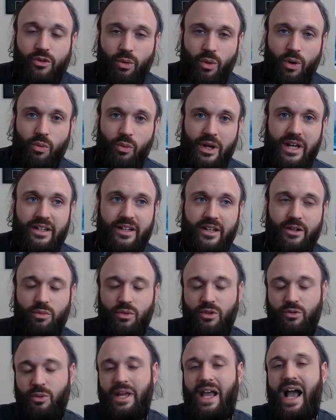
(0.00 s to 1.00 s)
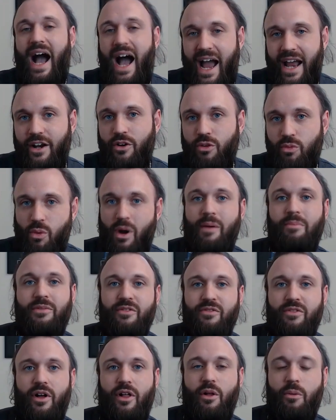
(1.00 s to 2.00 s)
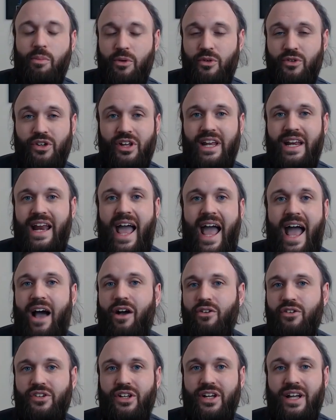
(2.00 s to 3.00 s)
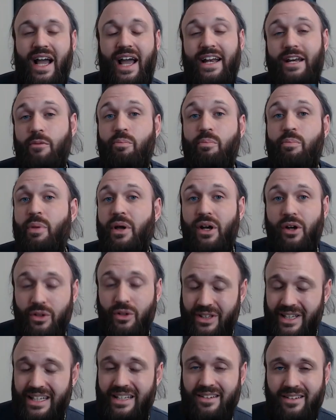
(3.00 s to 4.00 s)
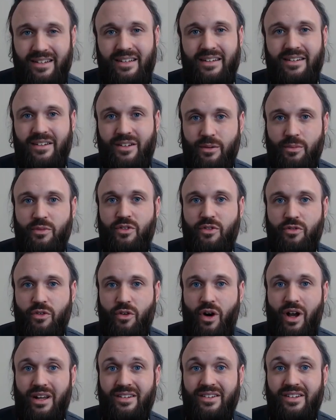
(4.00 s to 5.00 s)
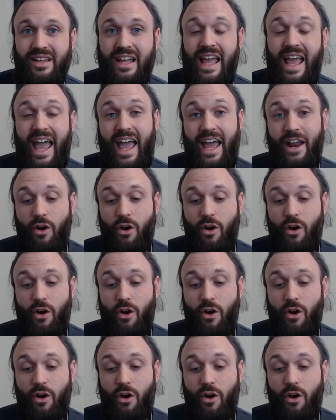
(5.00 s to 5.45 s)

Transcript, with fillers: So what we did was we hired web developers in-house to kind of build these systems for us